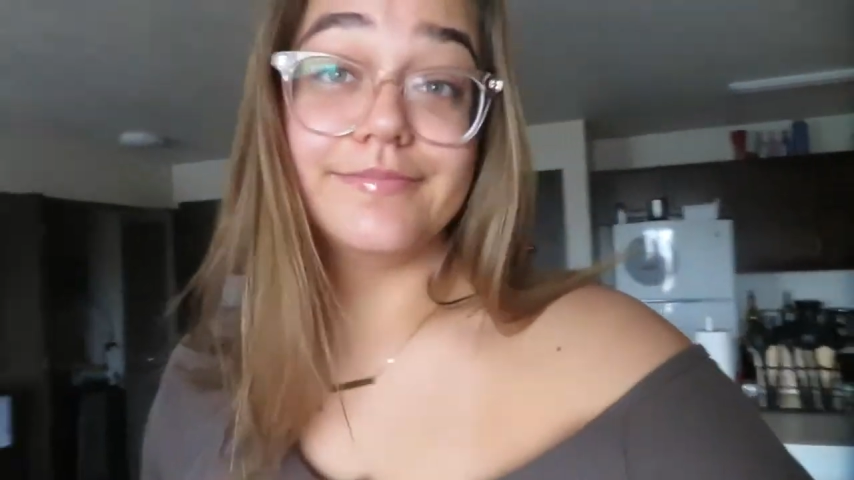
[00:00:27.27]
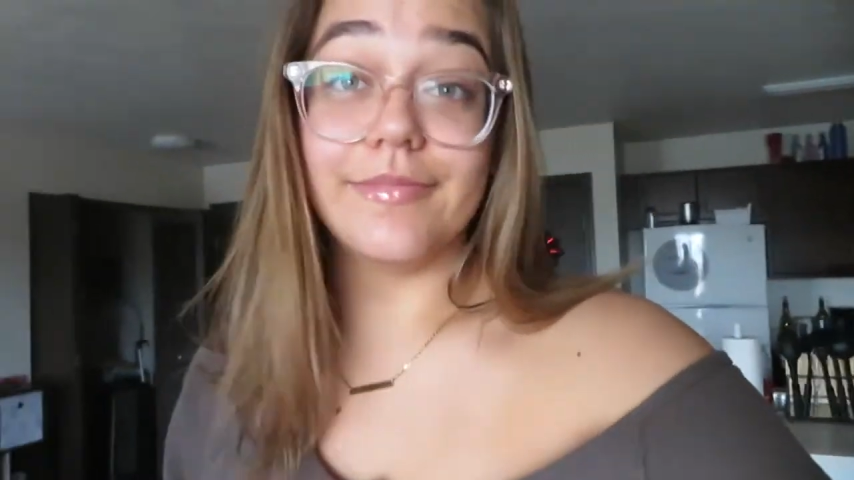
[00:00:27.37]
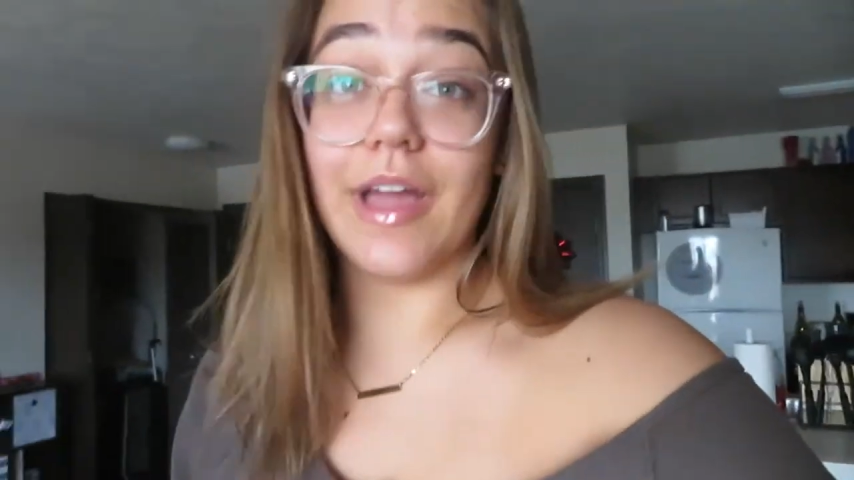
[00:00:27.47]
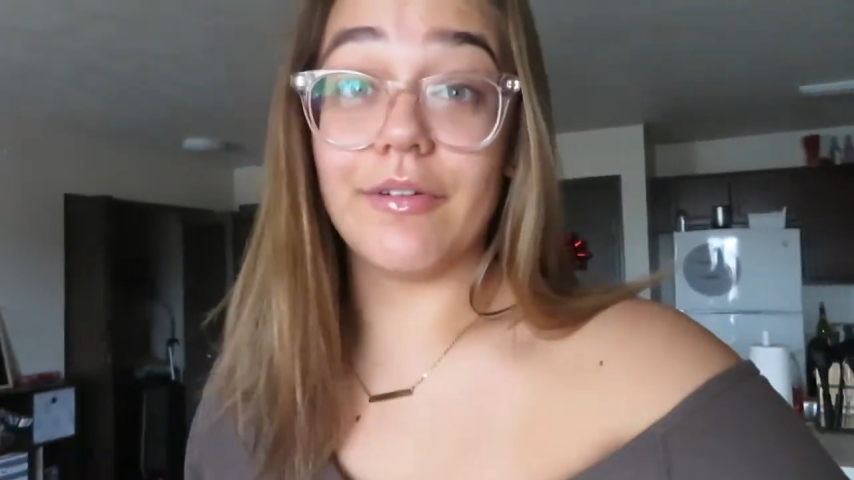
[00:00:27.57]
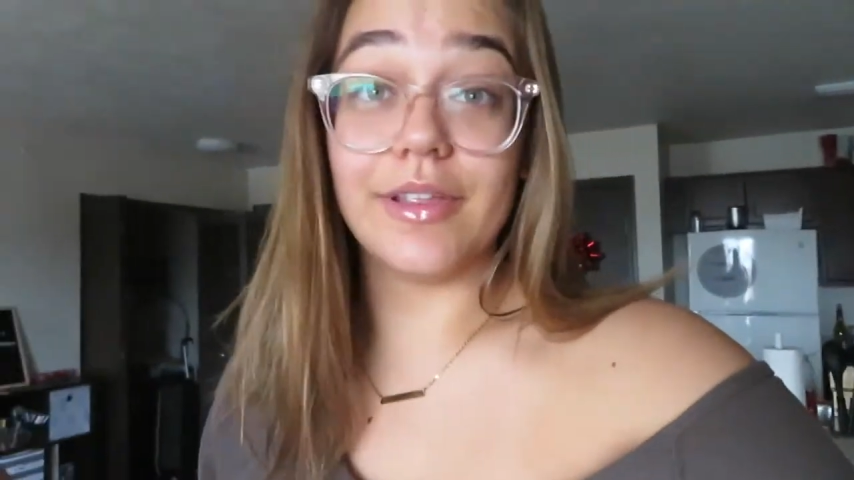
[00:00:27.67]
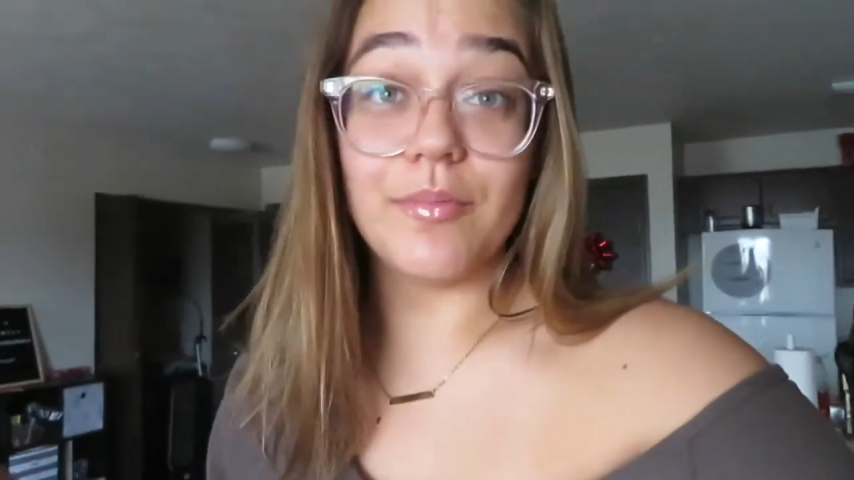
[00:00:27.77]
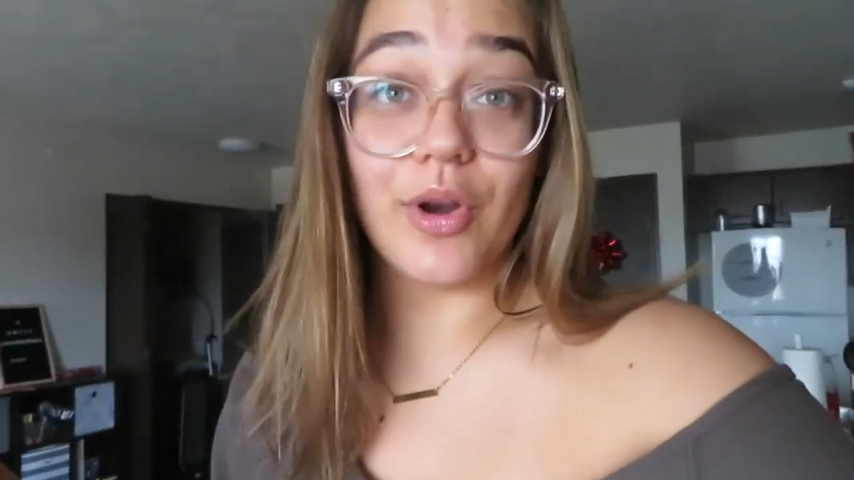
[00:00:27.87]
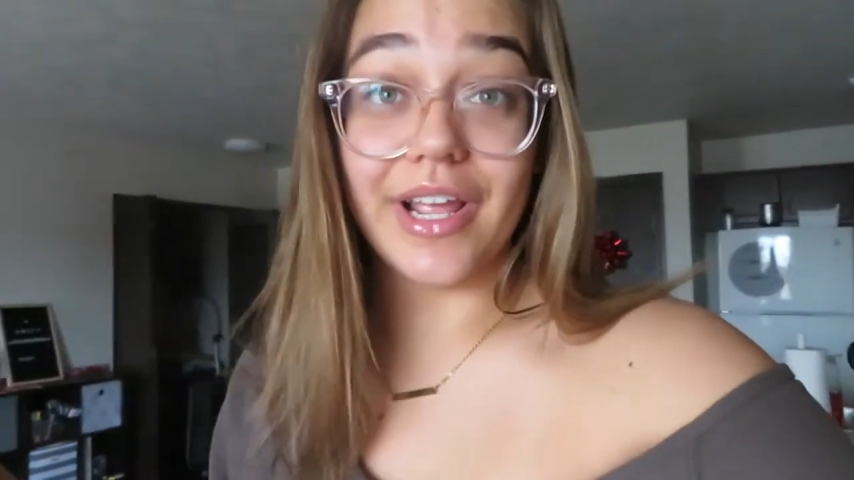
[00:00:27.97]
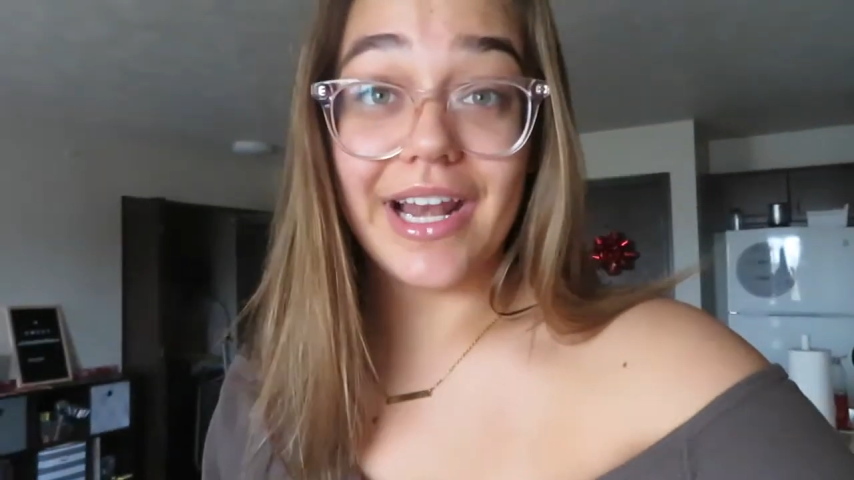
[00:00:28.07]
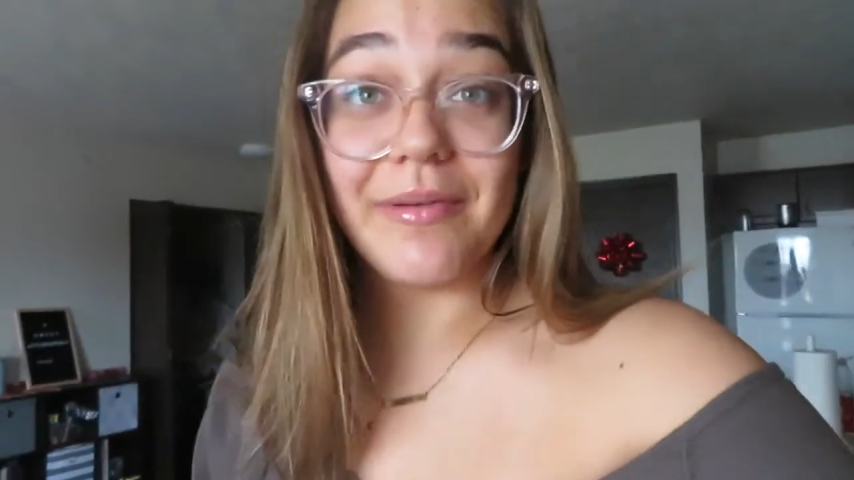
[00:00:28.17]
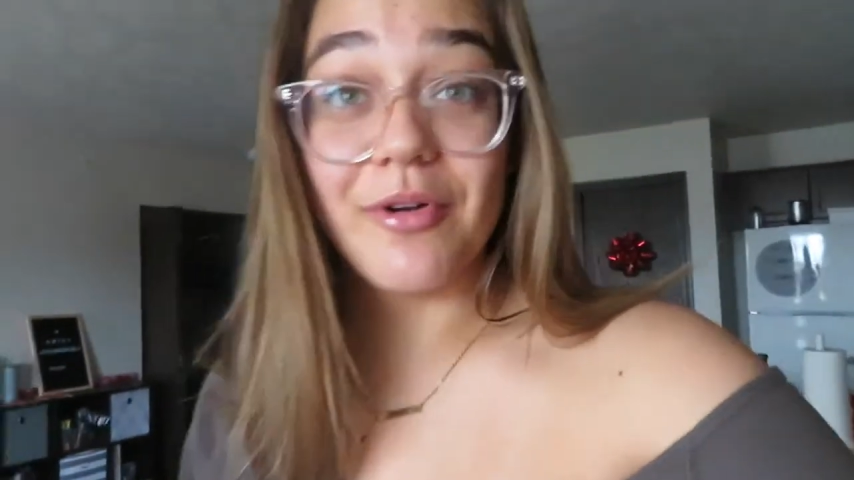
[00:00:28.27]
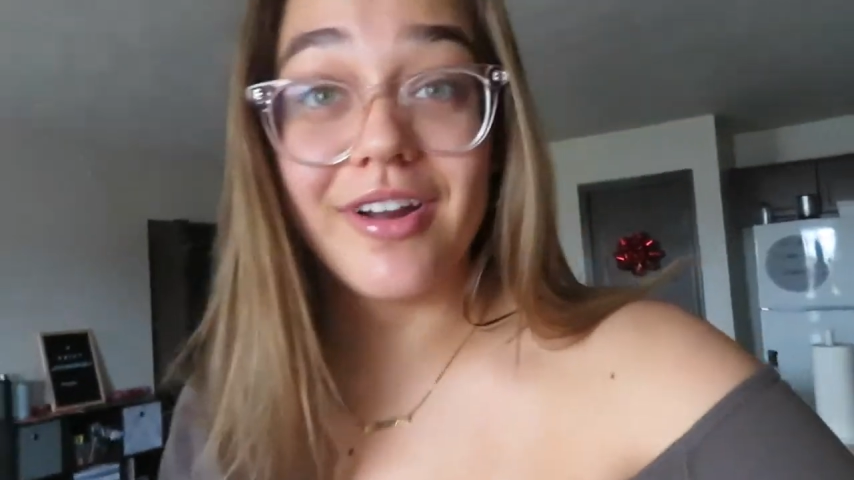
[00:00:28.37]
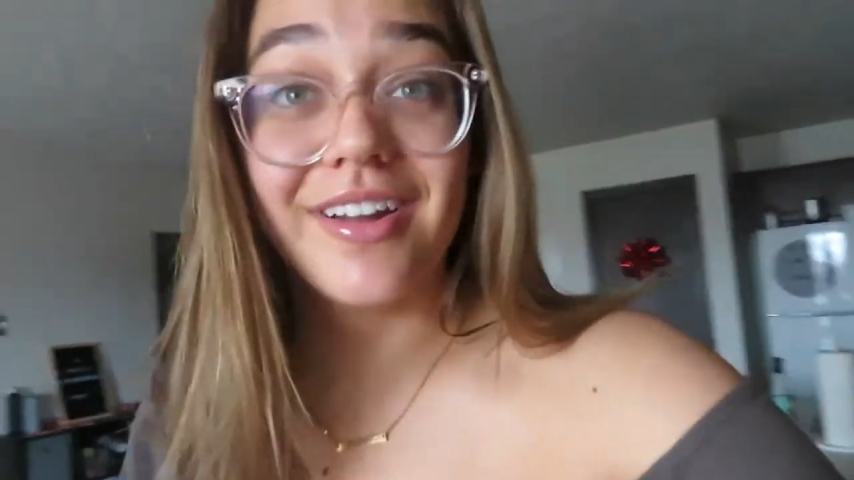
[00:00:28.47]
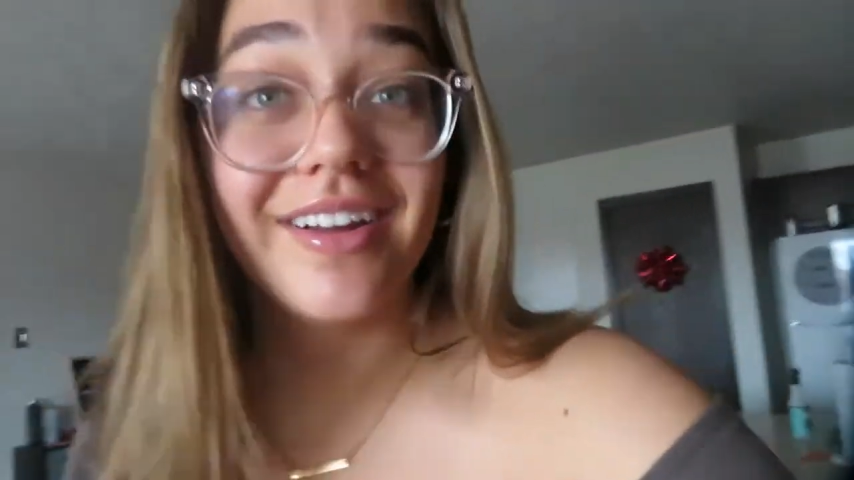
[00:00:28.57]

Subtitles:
Not really morning anymore.